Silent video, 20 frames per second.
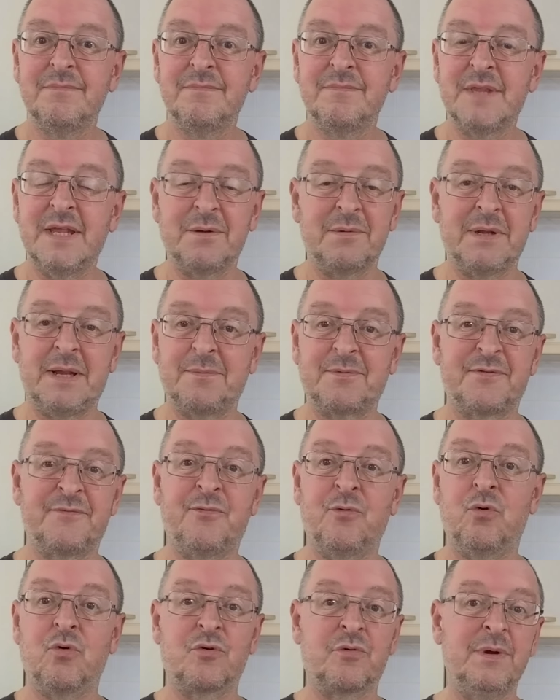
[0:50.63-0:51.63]
Then they went up to
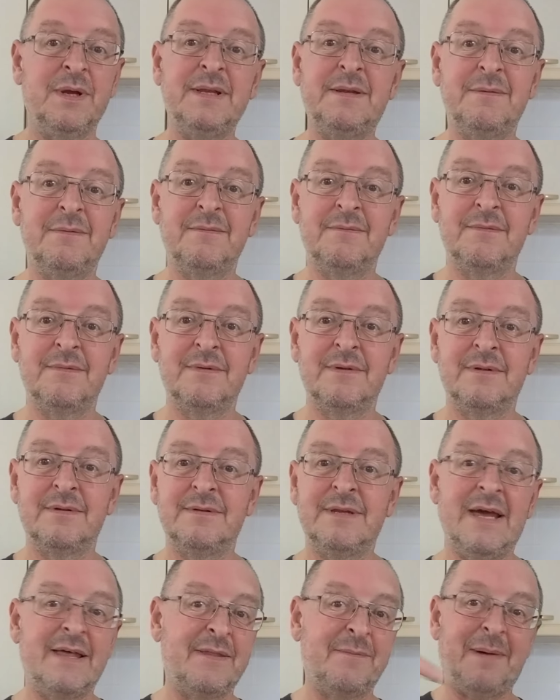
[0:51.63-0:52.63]
four quid.
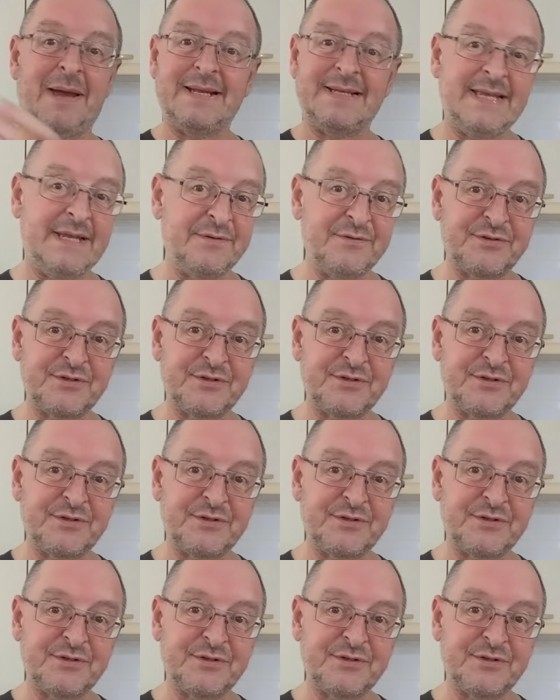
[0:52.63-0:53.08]
Now they're back down